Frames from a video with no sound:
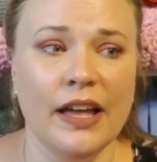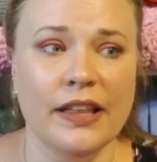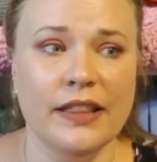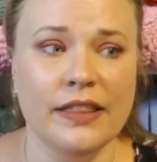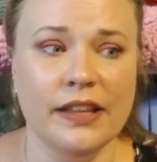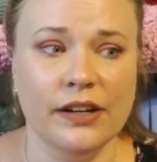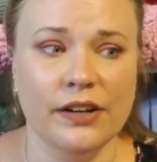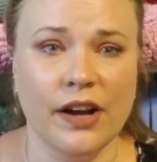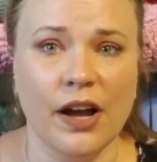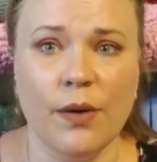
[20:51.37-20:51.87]

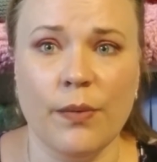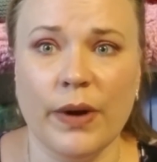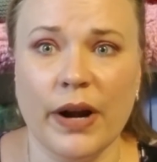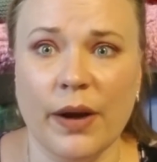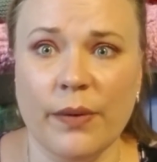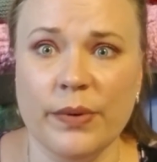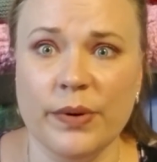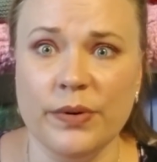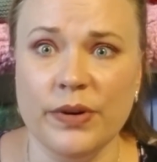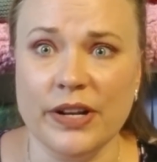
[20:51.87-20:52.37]
They're not what
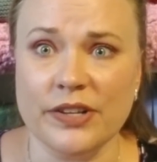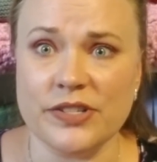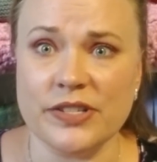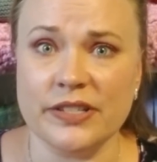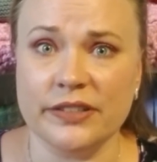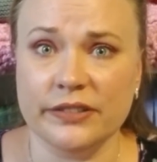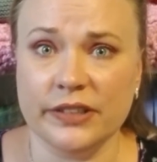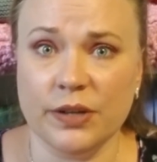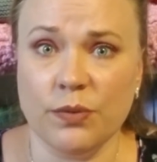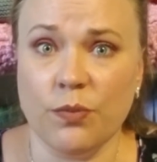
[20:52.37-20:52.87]
I would
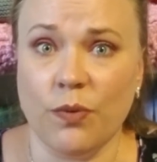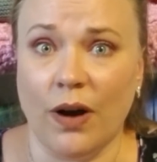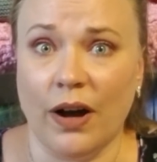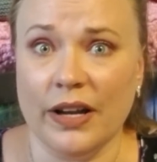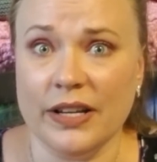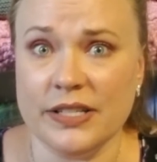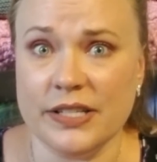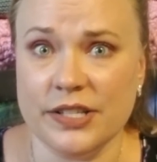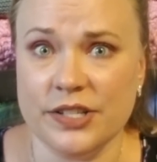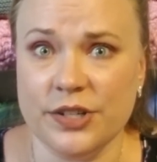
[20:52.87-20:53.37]
necessarily
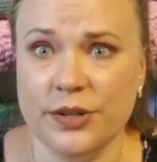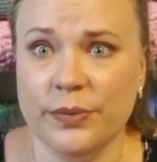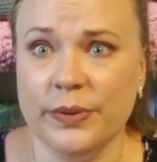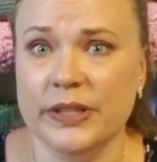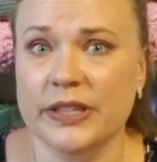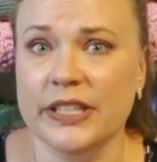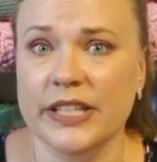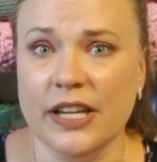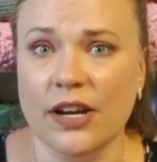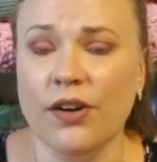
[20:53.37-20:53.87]
want to do
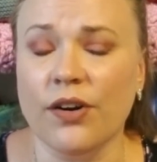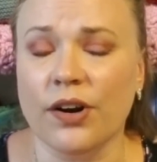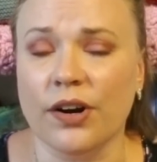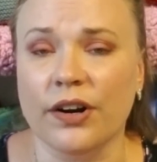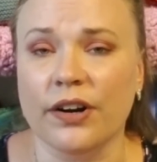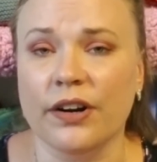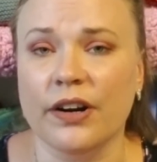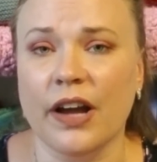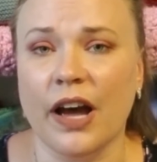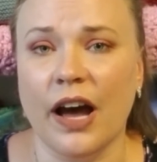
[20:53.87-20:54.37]
with the
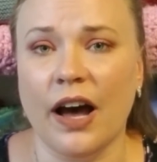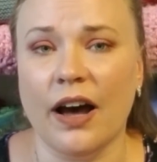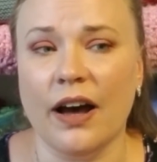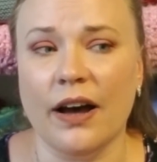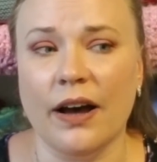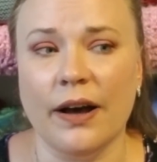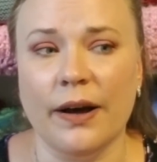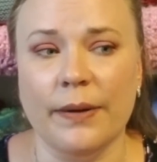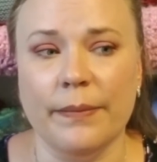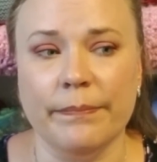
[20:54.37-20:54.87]
yarn.
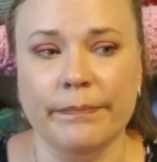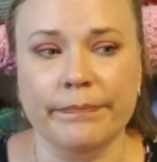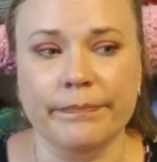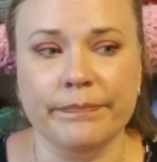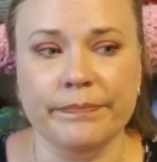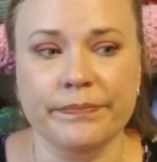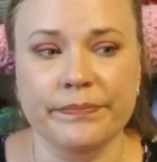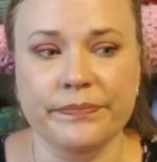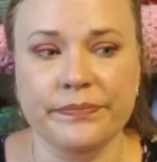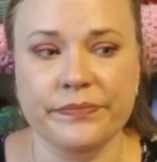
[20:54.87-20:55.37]
I
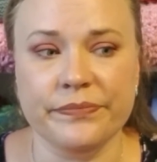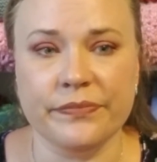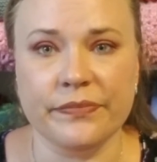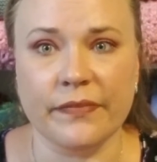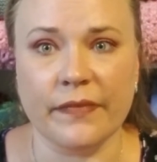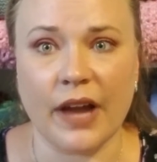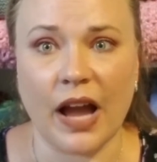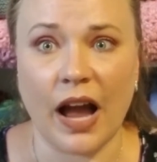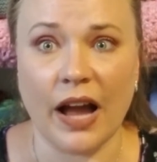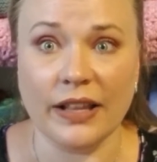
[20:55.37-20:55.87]

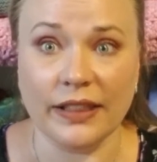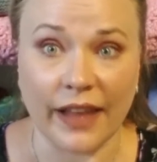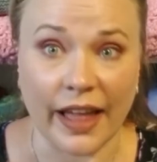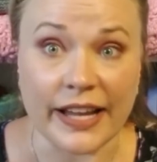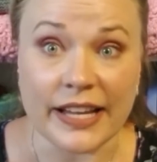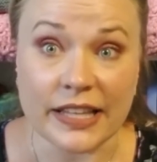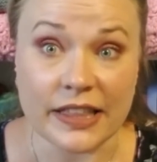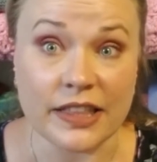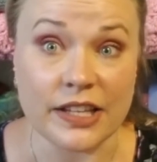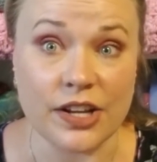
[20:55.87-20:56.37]

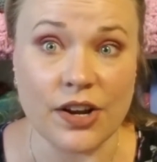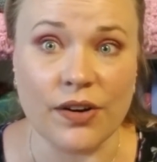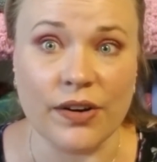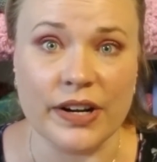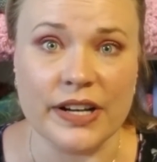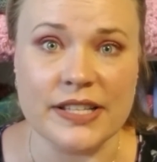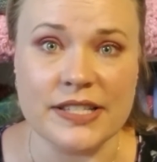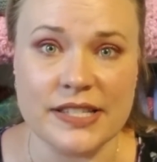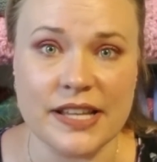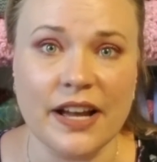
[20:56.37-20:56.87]
like the
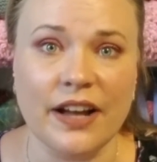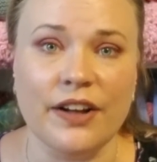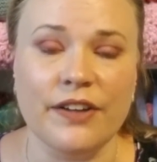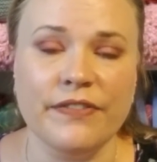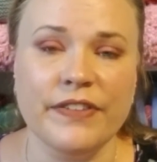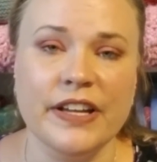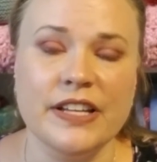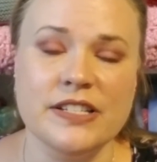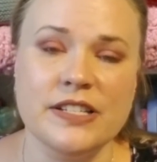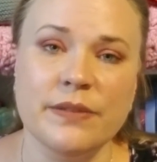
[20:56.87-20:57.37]
yarn
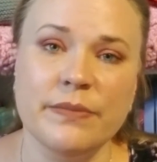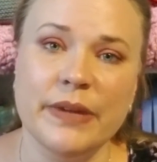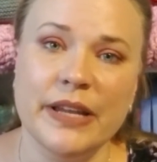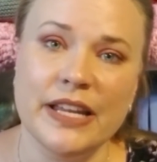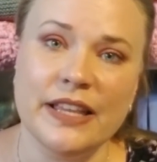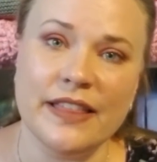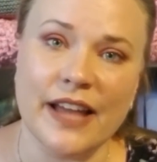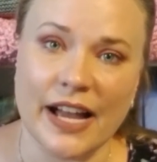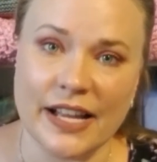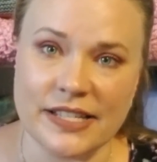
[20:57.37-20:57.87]
itself. And to
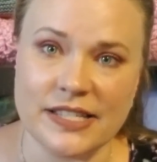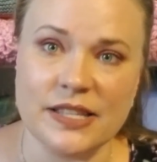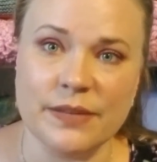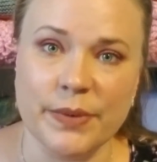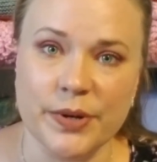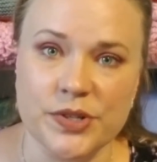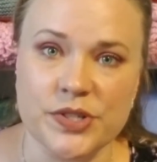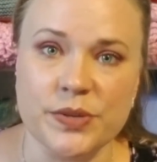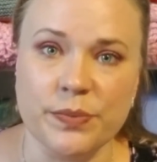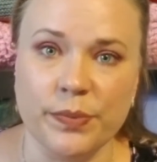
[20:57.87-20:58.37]
me, that's the
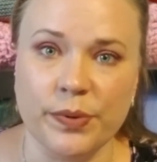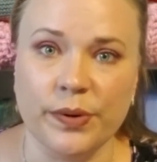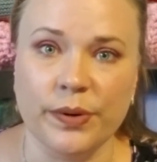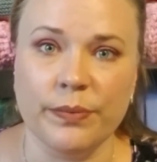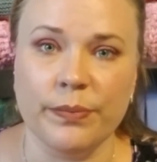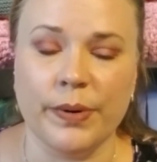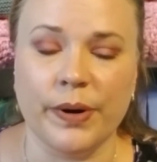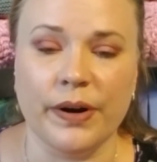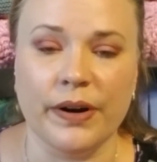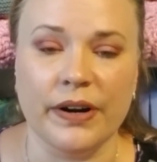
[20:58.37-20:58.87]
most
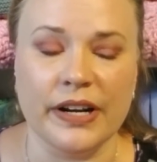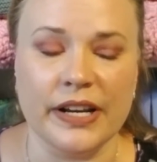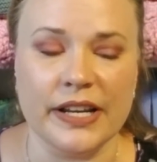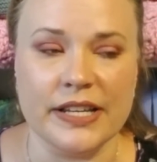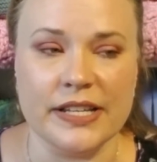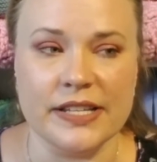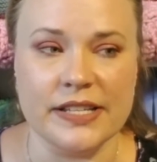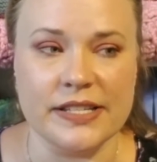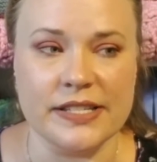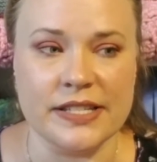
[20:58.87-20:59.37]
important part,
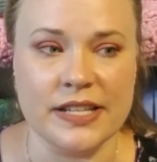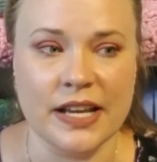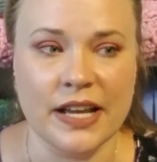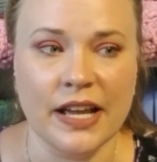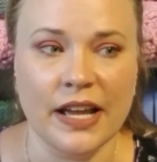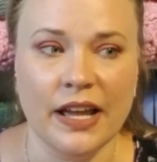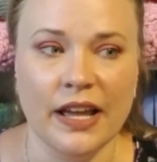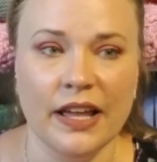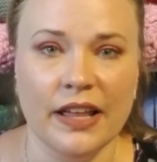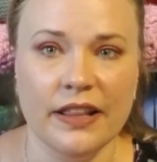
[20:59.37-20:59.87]
is
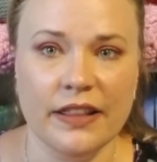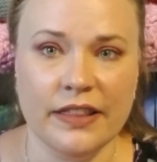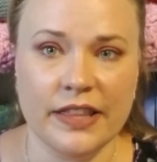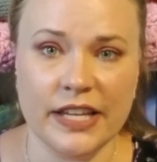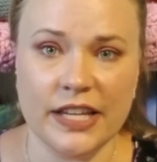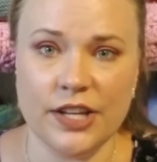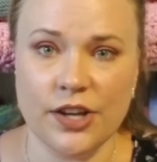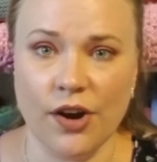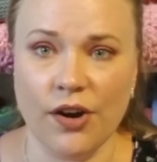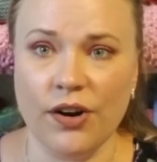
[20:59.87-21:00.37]
the
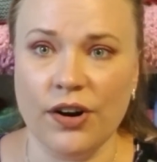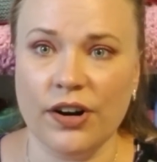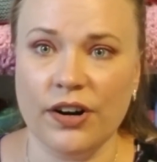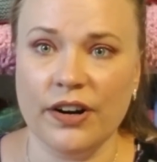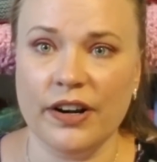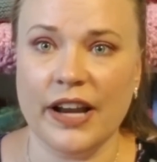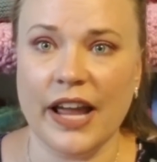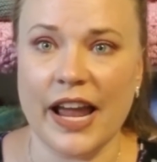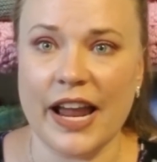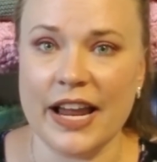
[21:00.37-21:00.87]

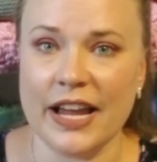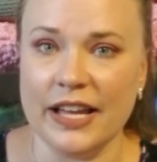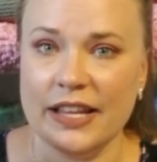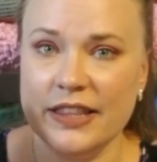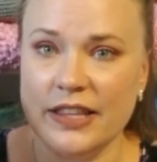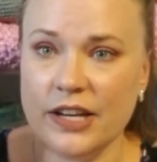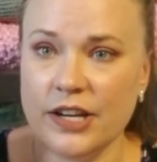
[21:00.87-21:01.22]
yarn and the